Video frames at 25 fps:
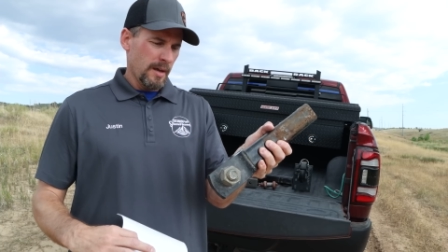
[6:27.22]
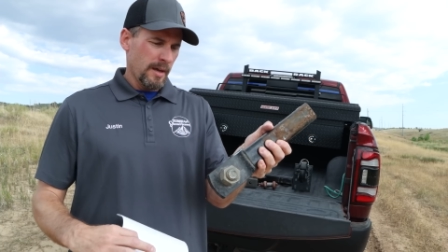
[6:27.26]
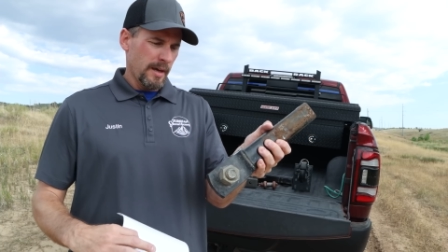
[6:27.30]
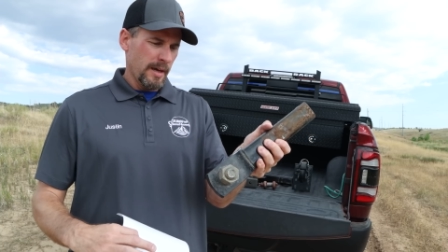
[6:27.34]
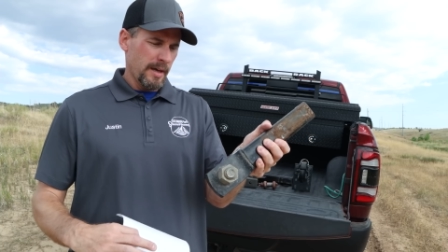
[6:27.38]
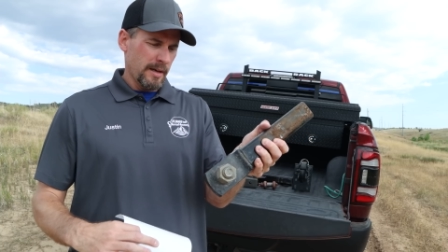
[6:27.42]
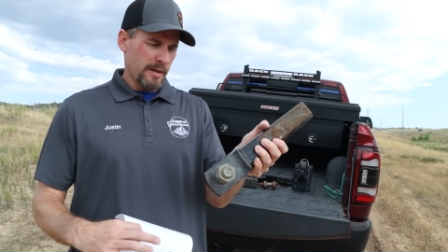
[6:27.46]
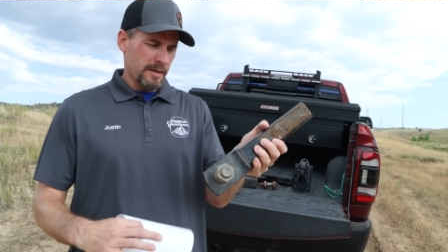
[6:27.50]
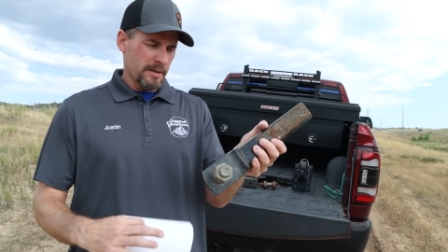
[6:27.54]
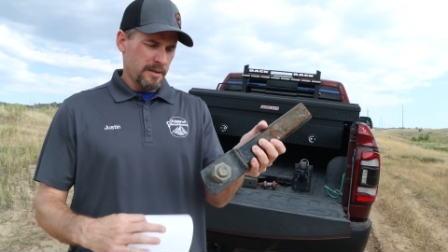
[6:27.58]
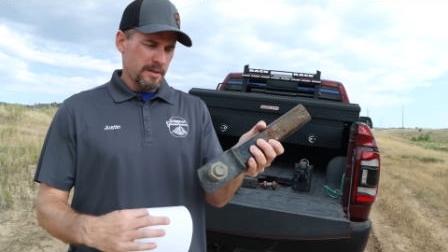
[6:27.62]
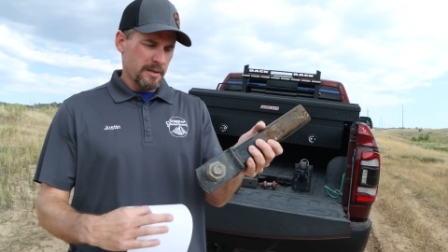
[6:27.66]

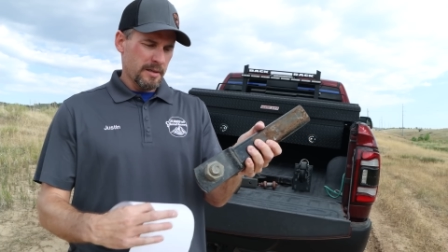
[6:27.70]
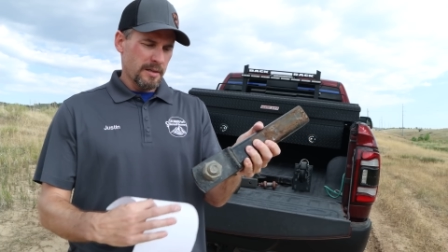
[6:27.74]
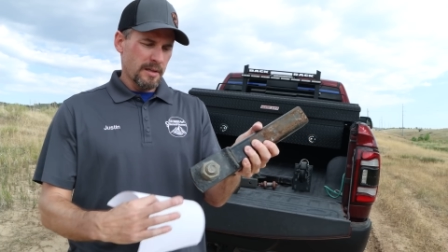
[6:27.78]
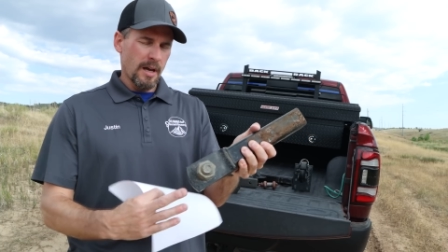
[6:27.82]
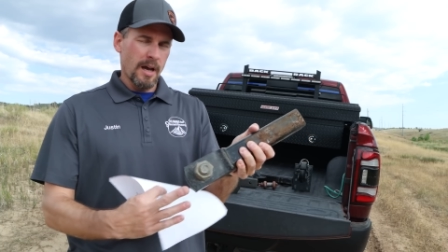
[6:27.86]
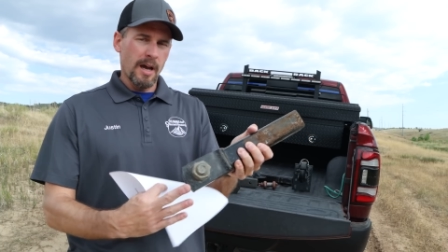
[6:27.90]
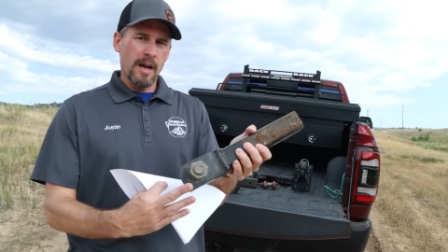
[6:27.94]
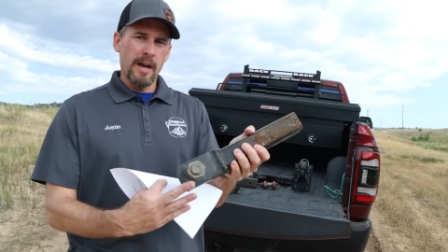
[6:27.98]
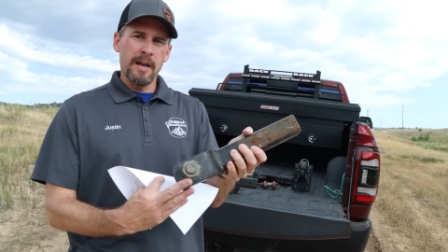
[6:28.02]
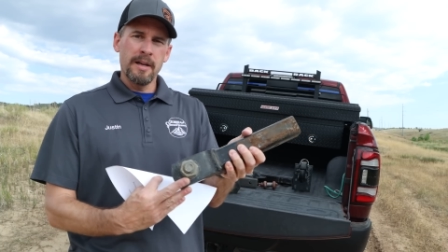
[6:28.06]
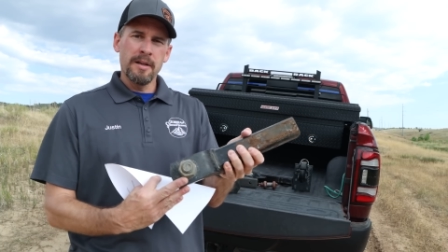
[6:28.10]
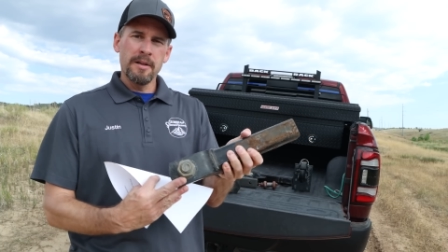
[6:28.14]
It is
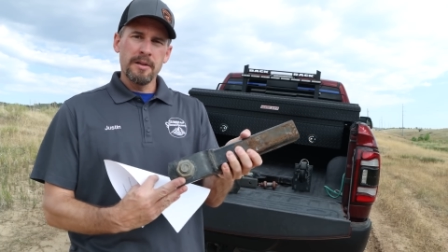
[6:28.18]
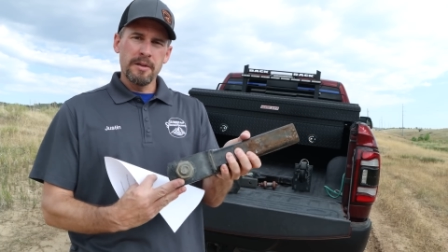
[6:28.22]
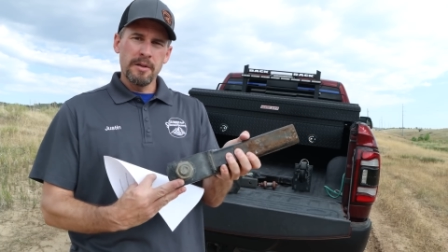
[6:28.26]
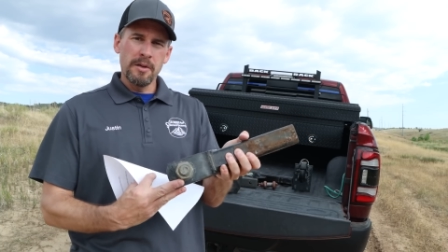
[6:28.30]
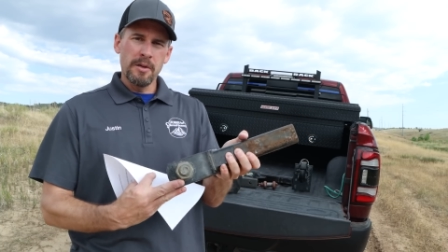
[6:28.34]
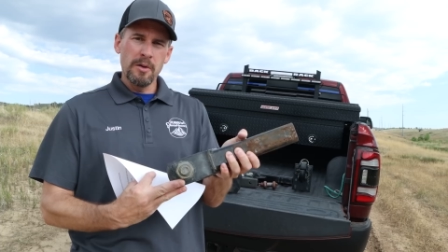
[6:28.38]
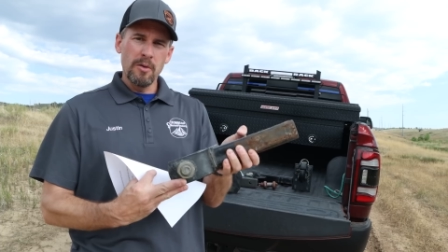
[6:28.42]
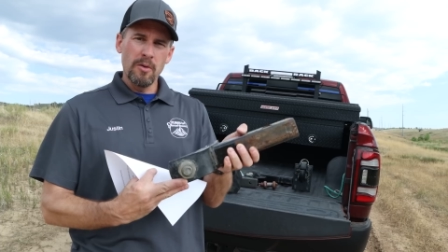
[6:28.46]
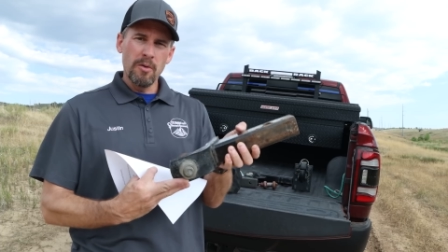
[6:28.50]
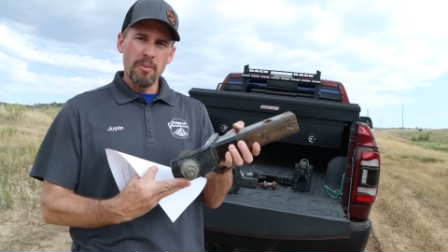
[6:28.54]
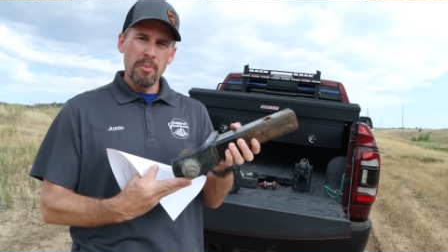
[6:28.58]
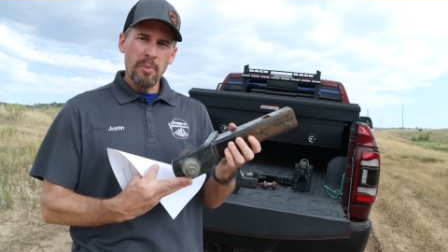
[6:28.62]
designed
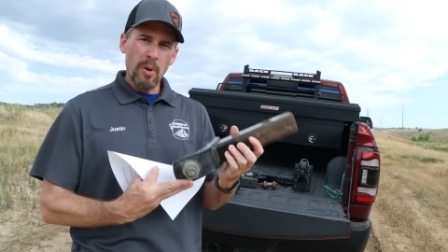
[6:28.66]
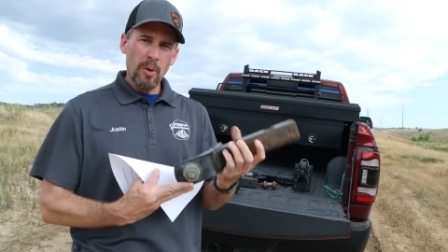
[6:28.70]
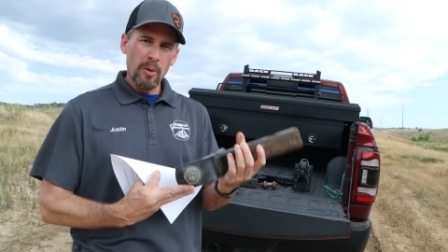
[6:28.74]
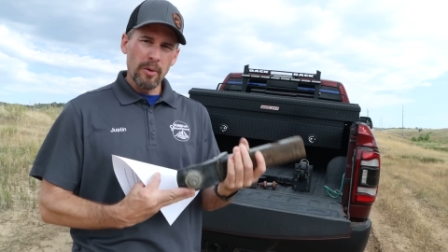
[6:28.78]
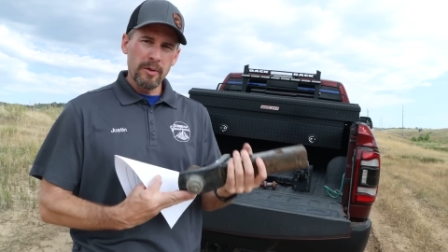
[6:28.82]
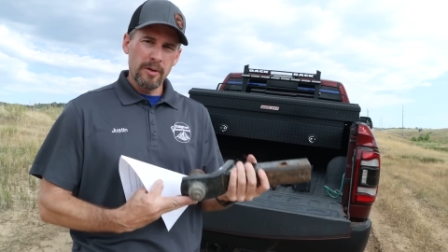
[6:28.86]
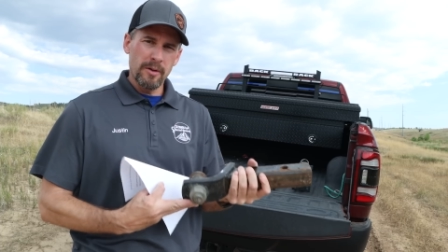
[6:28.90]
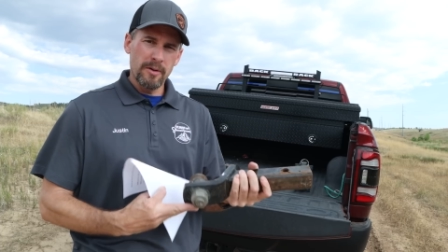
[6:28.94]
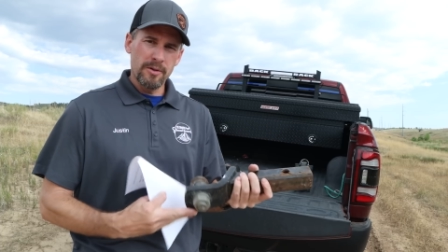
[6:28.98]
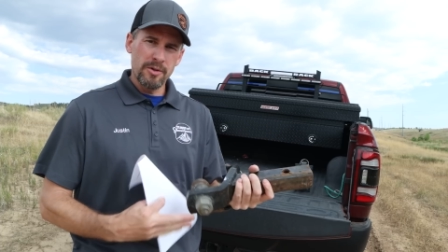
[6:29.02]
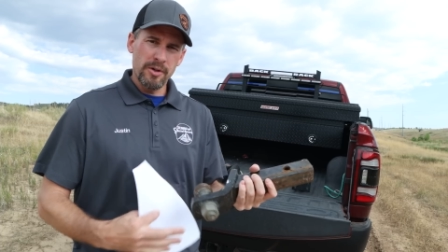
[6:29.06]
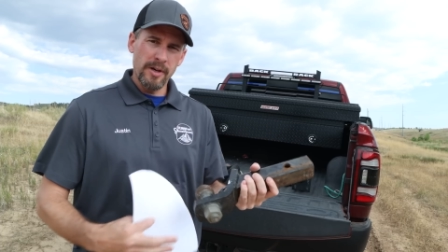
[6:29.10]
to
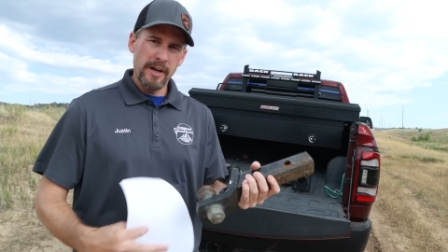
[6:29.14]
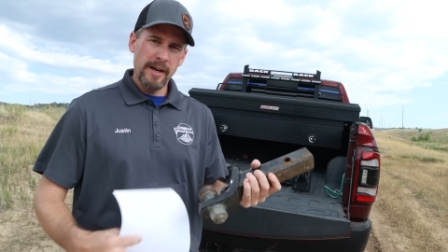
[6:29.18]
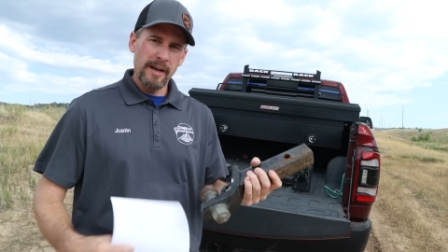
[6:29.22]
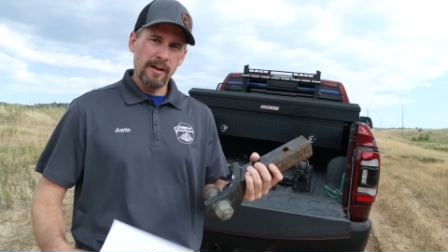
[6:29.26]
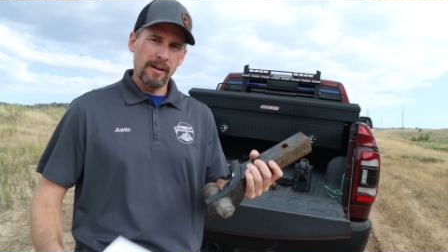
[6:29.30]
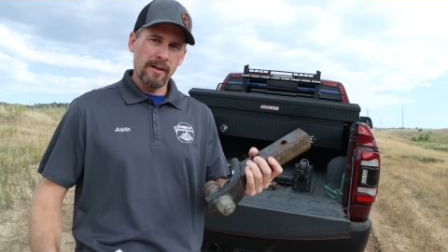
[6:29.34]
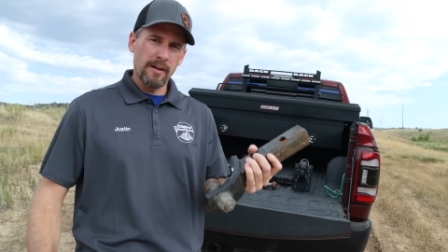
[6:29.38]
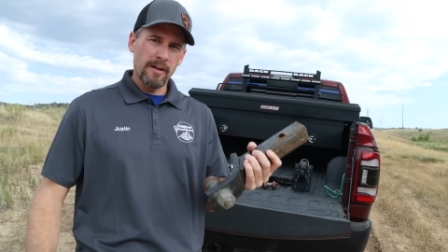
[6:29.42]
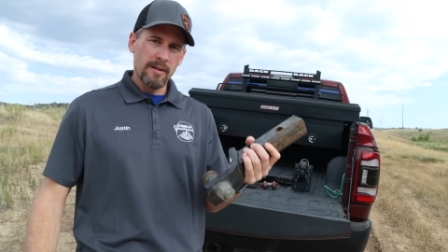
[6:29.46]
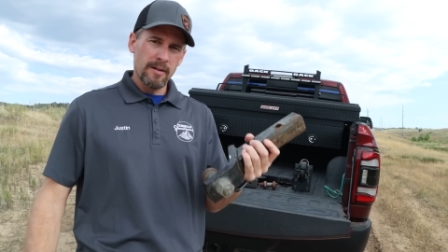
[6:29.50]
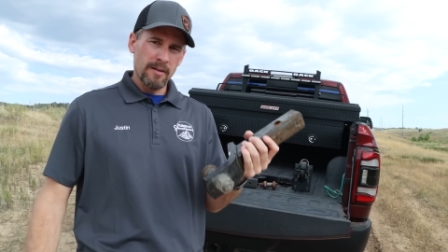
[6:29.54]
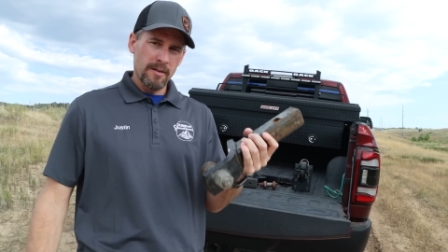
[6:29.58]
pull your
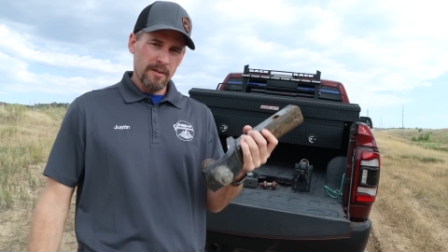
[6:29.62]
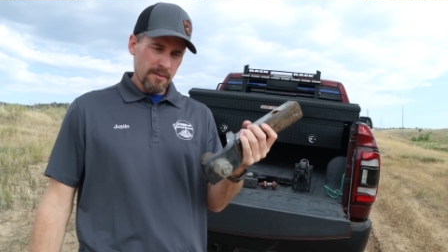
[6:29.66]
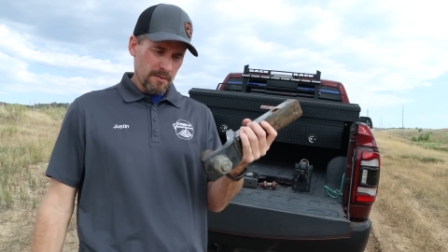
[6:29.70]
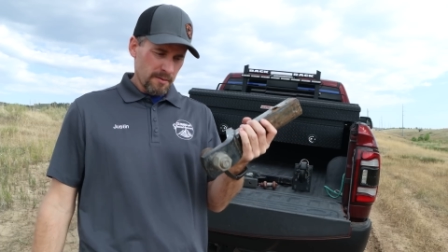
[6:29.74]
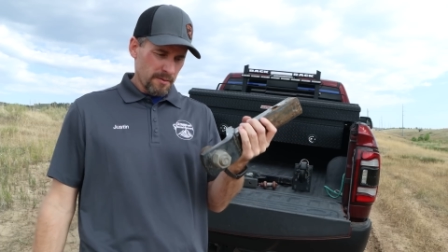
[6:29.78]
trailer